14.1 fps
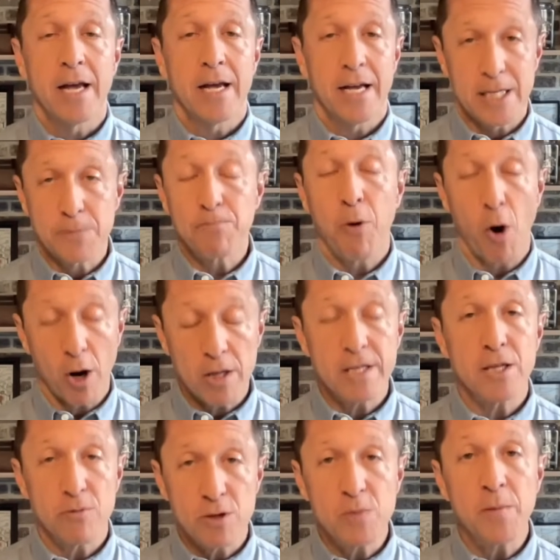it's partly
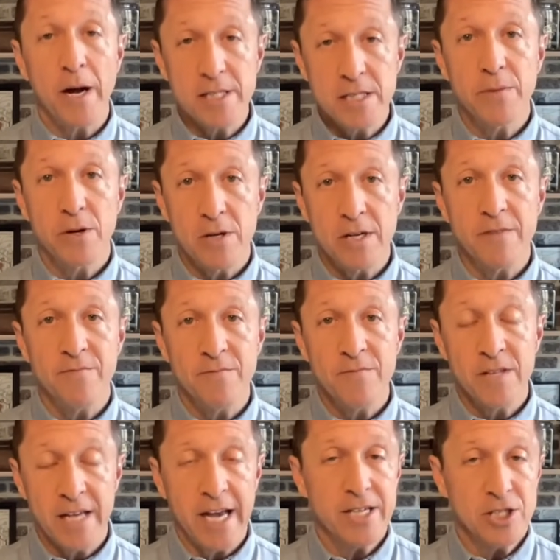the responsibility of
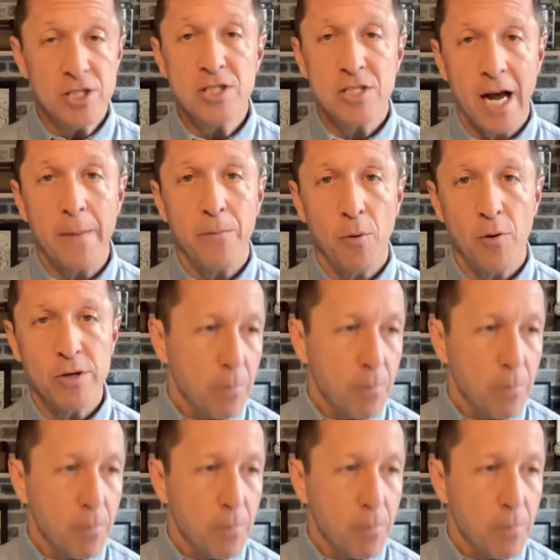the agent, Scott Boras,